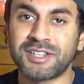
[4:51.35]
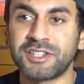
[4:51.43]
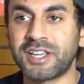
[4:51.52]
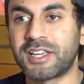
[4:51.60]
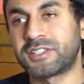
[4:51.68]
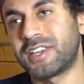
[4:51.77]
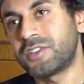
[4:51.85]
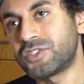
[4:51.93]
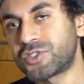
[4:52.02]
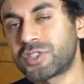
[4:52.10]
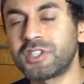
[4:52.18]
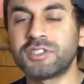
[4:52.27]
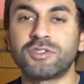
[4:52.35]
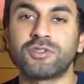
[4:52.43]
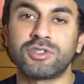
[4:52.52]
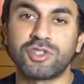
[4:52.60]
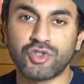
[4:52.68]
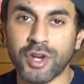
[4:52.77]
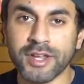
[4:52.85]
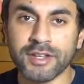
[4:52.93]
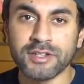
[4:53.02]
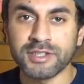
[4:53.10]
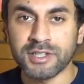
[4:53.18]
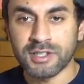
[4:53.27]
and you get injuries or
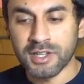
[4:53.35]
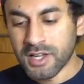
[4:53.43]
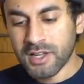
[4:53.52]
strains and